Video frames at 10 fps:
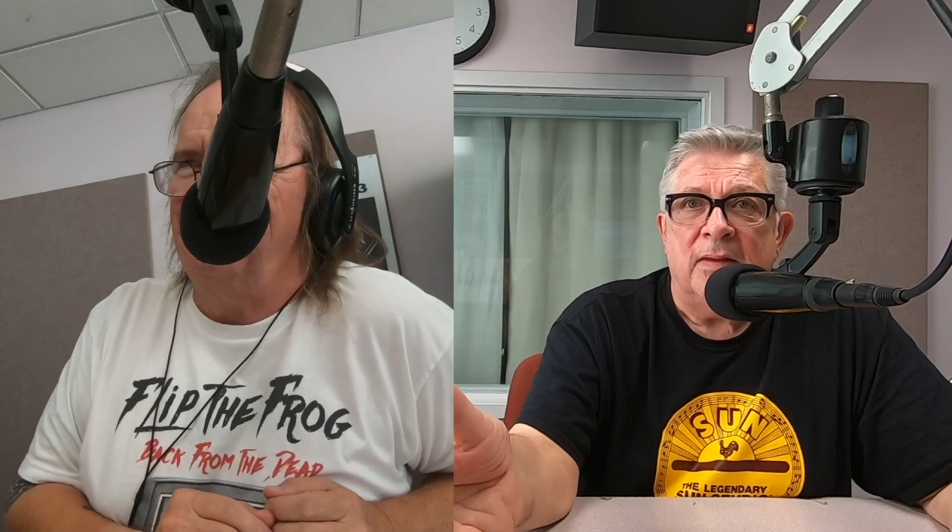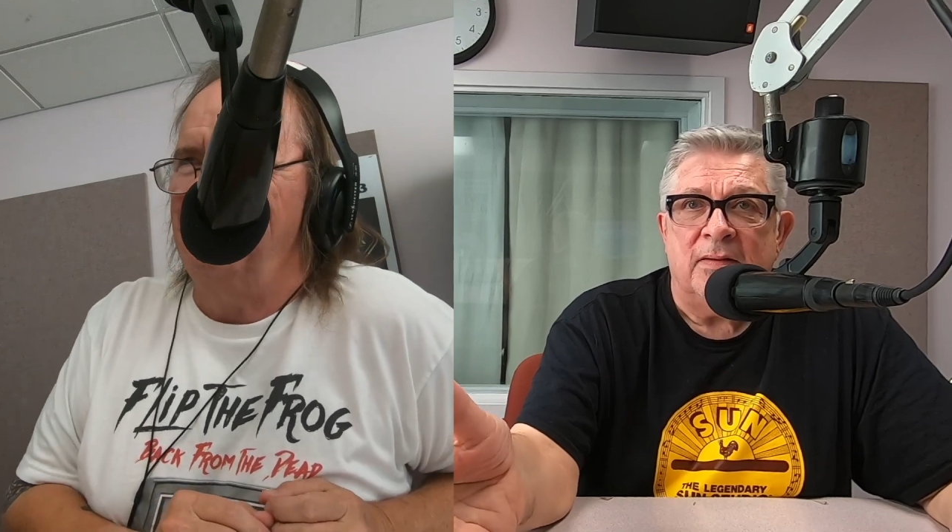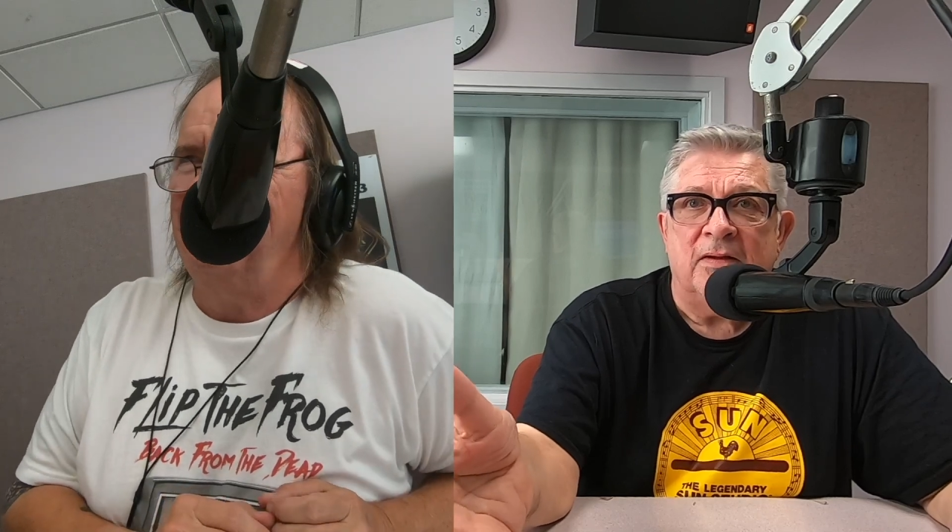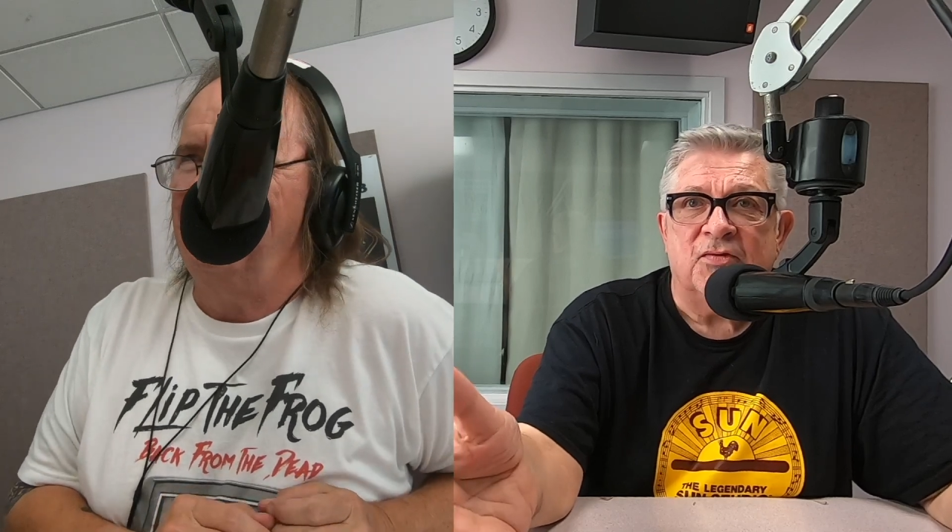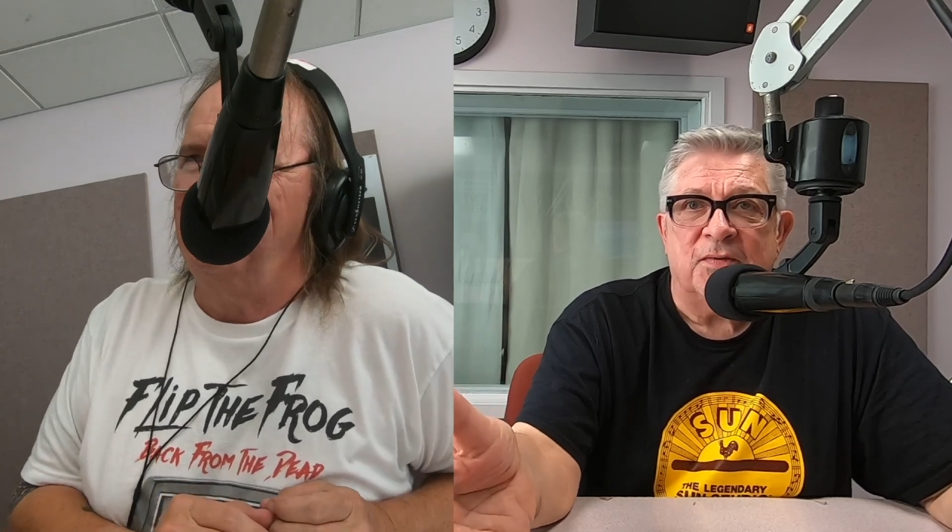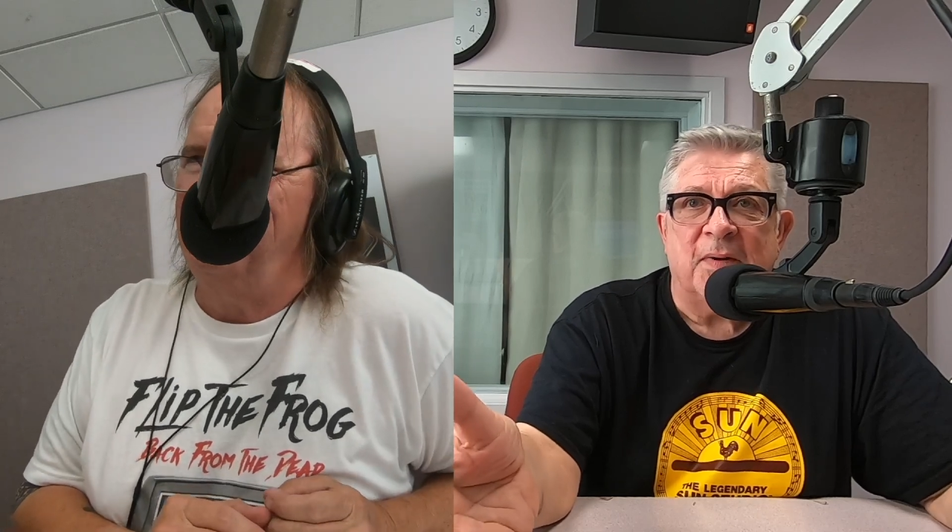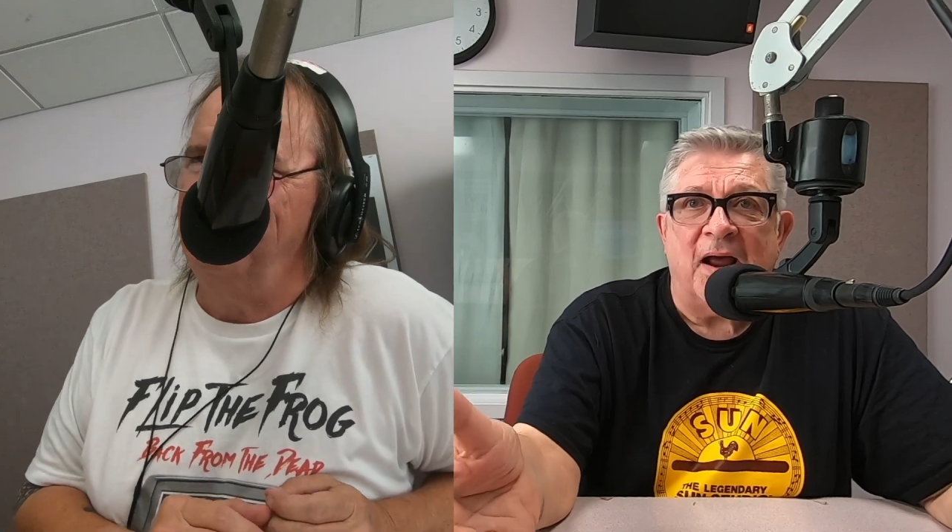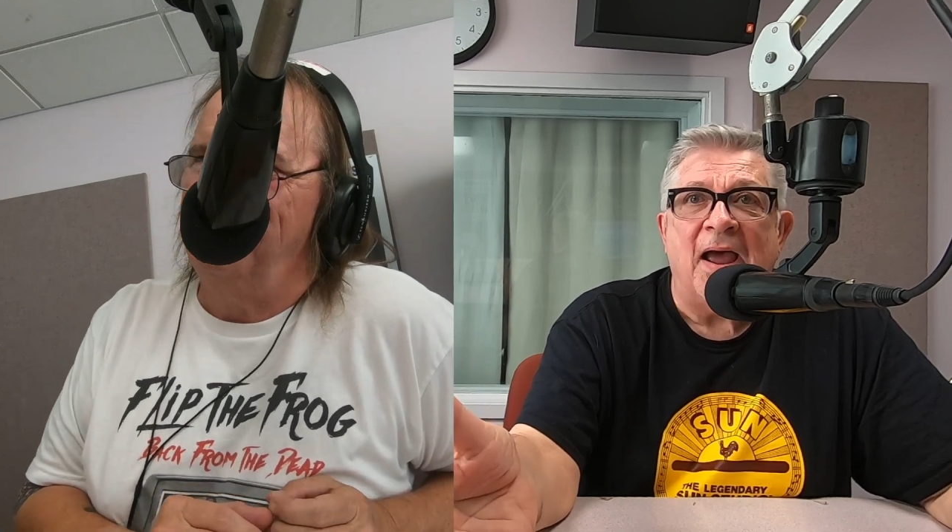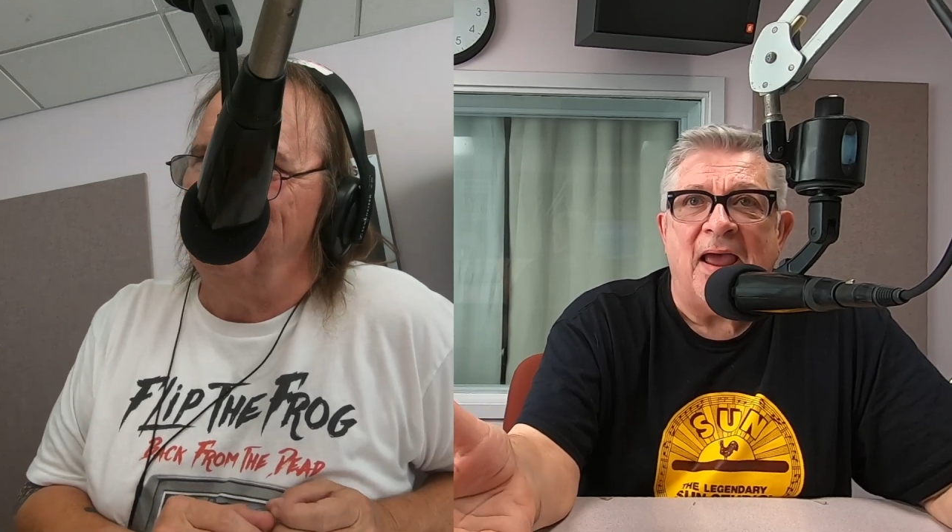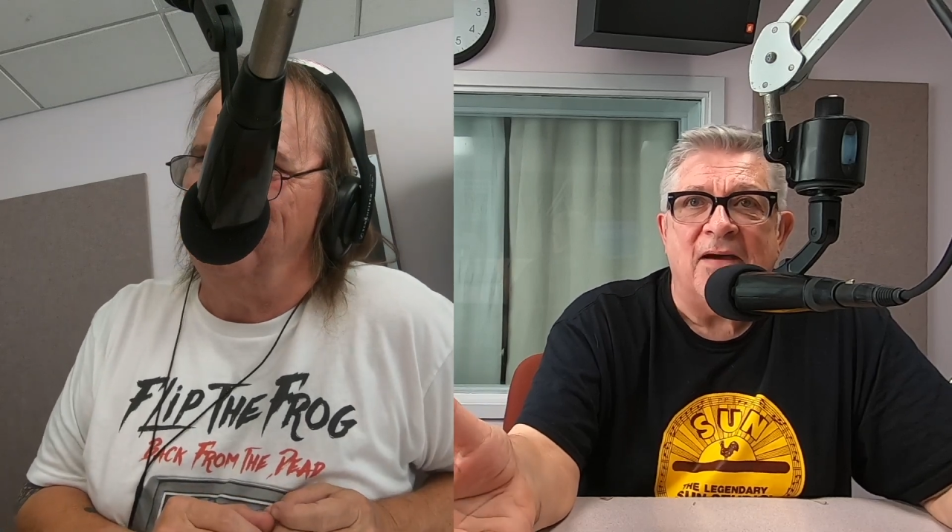The instrument
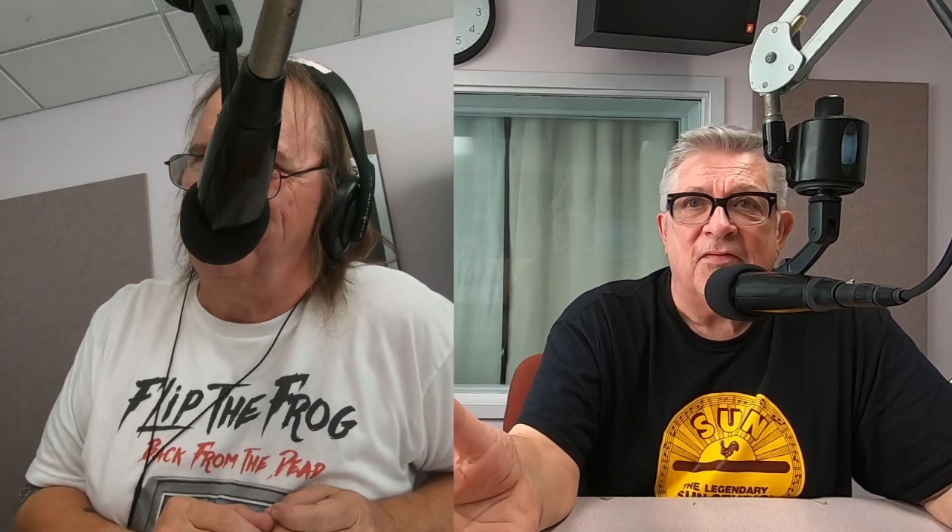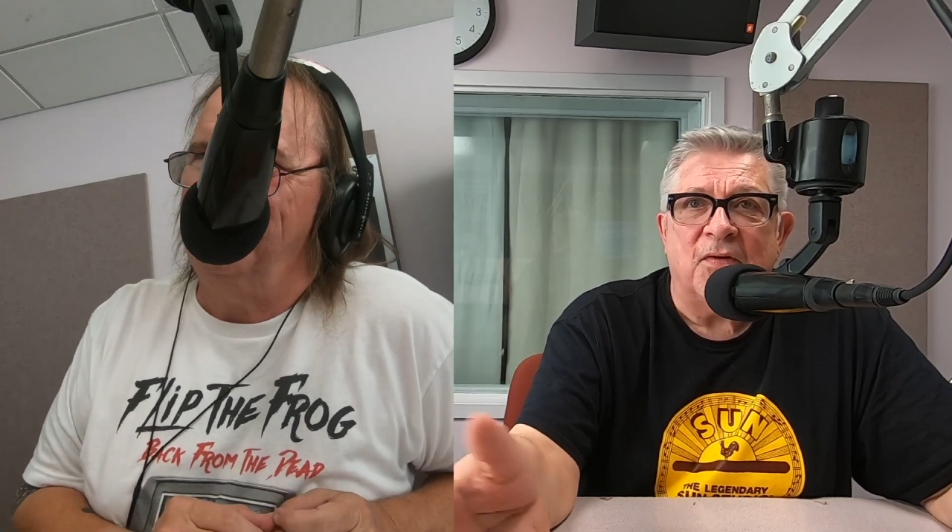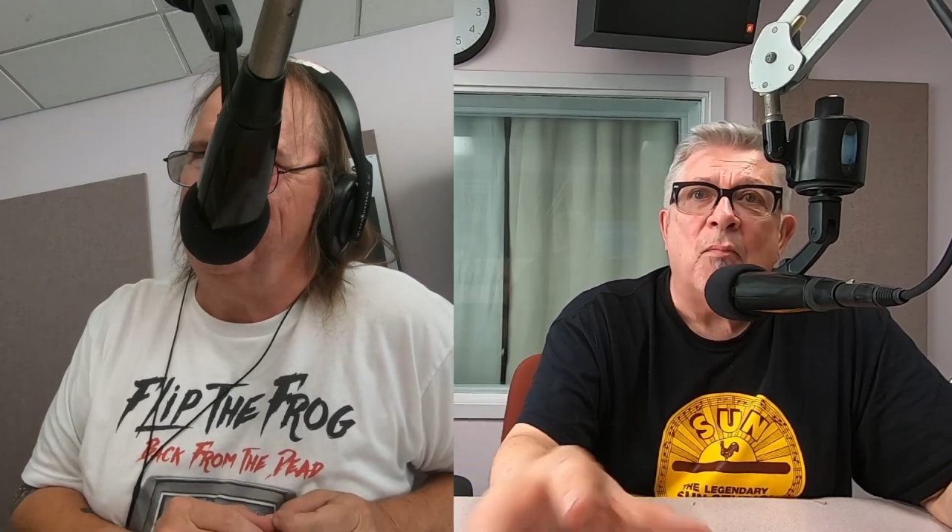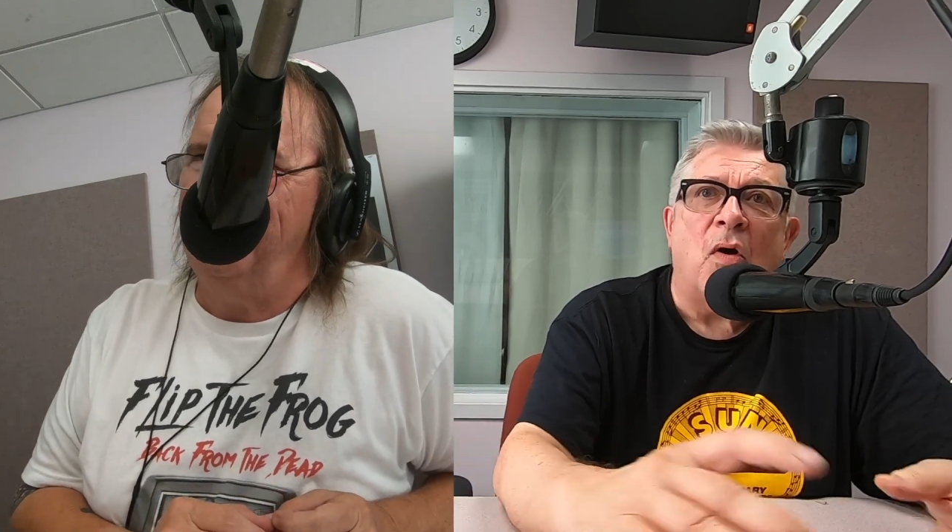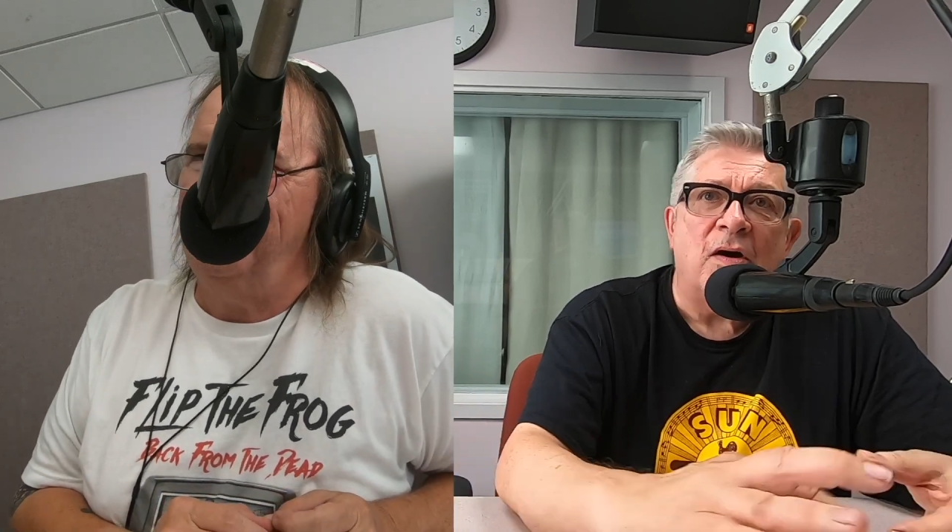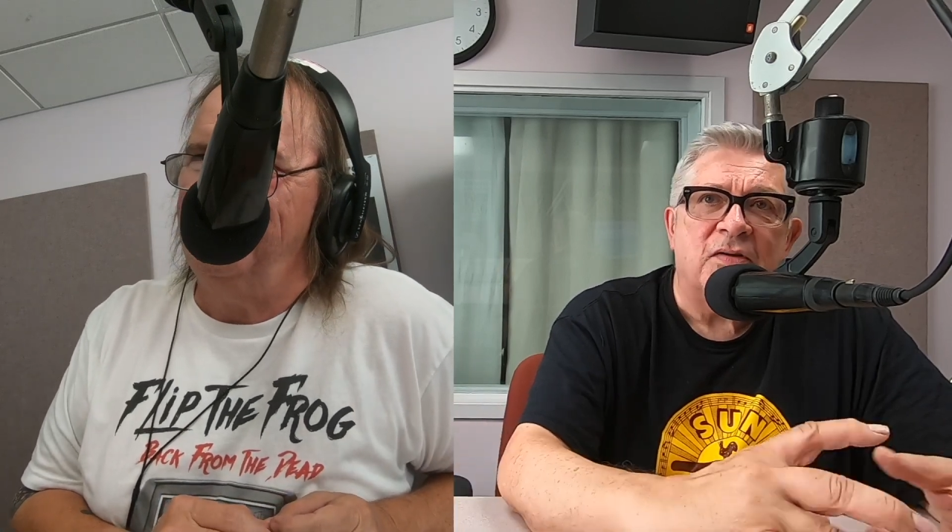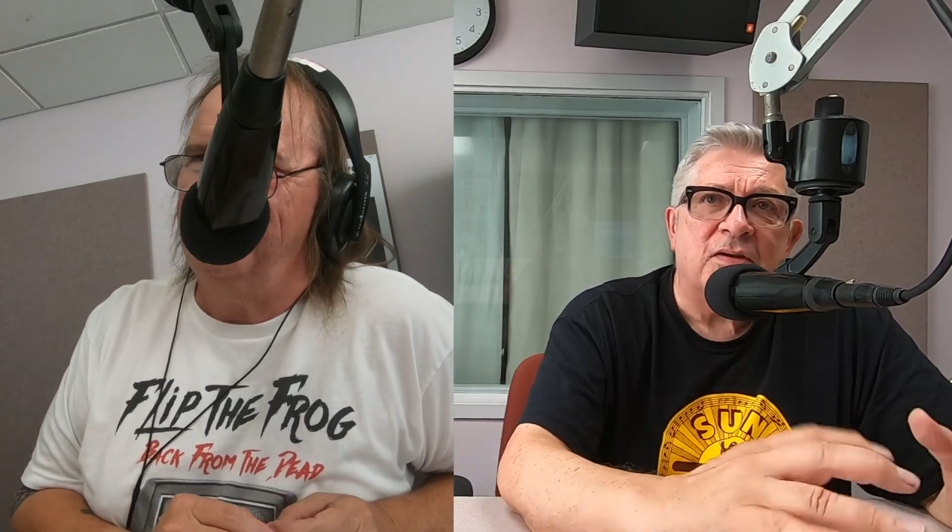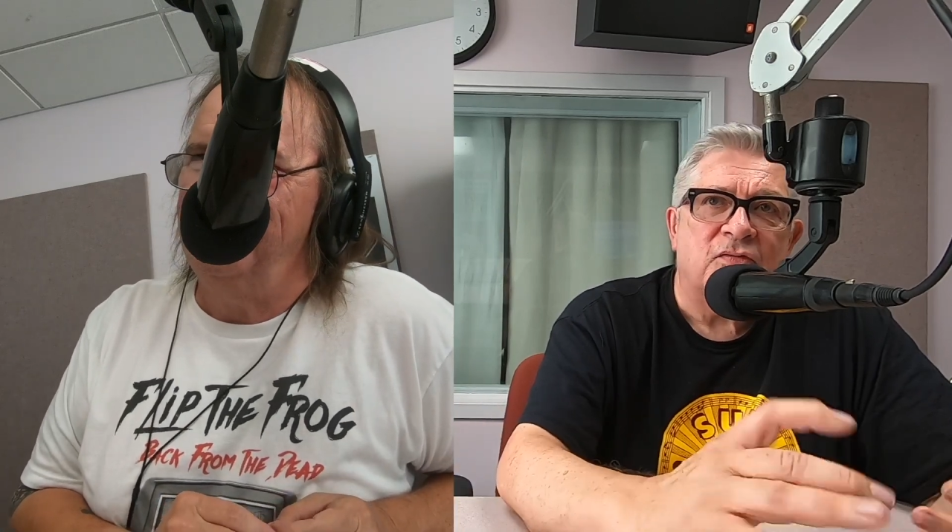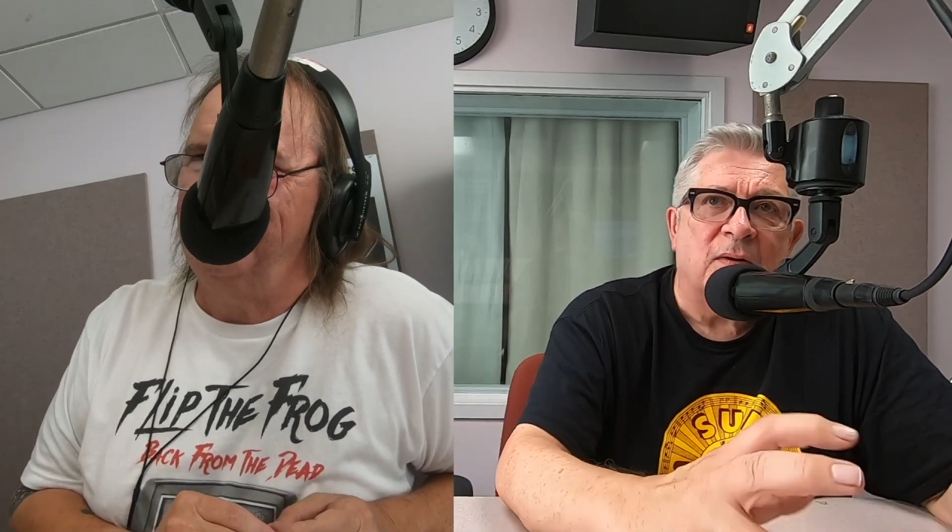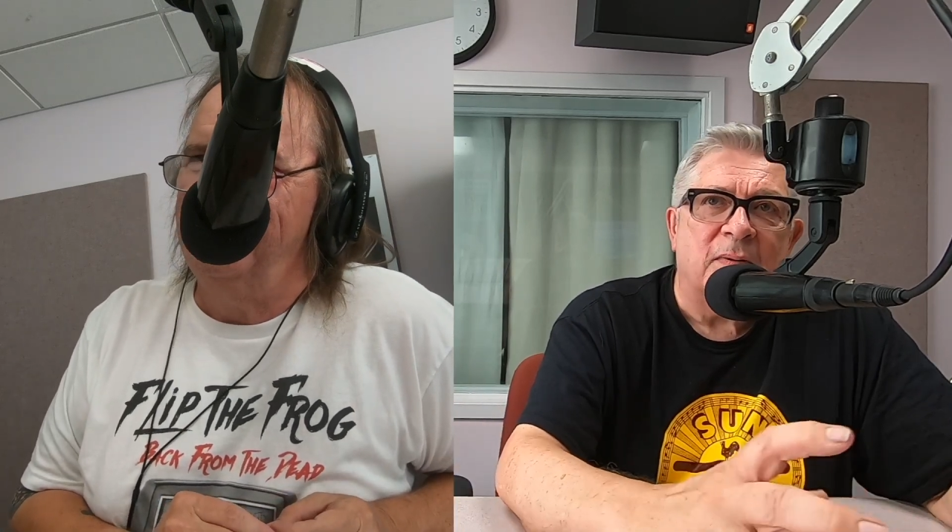I have, it's a
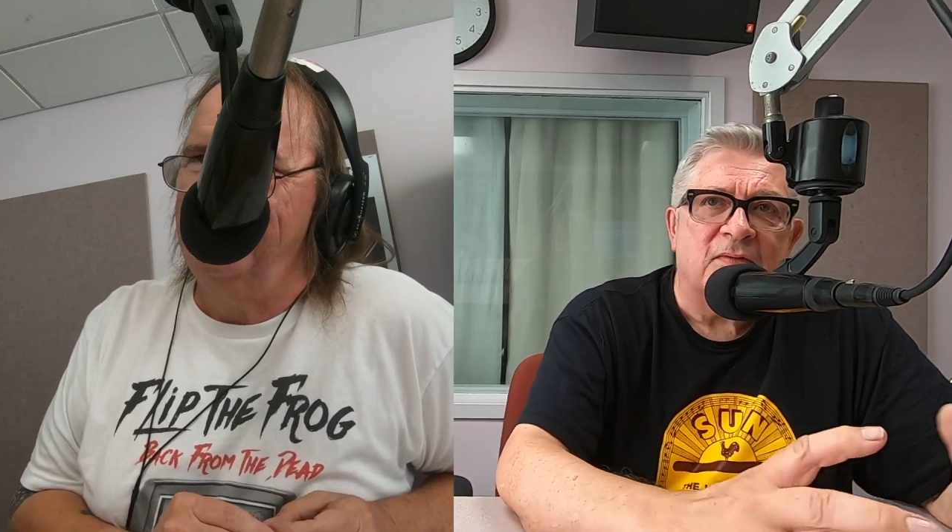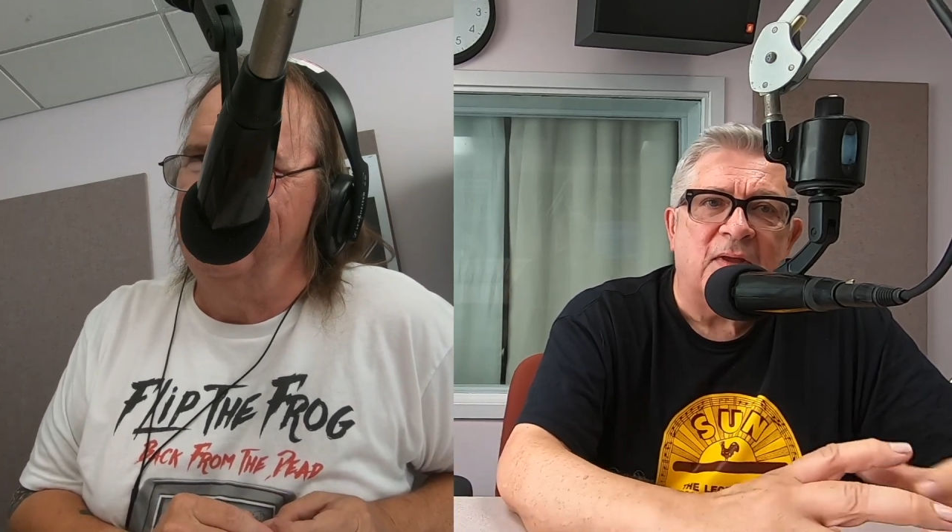marching trumpet.